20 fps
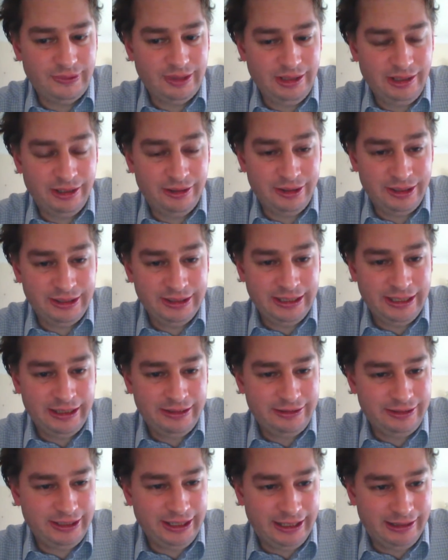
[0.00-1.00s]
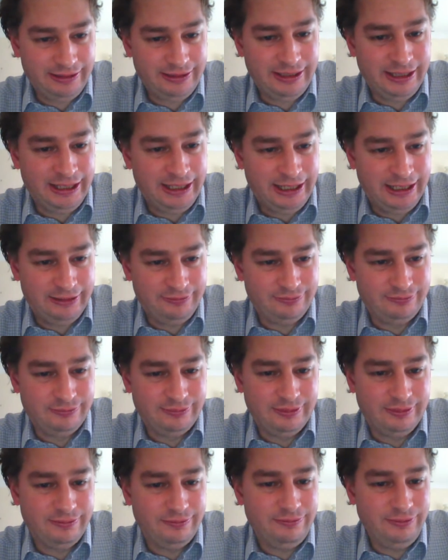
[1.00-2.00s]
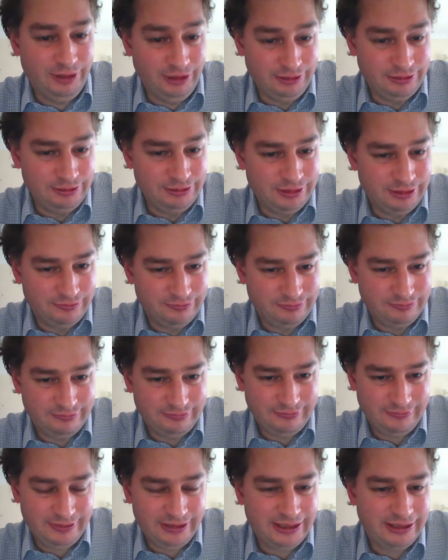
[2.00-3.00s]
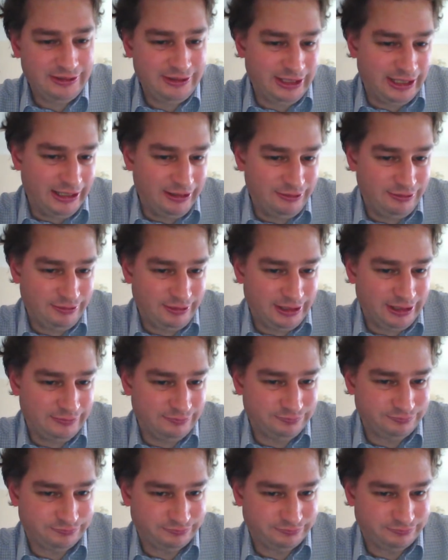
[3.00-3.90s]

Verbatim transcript: going there to get their food, etc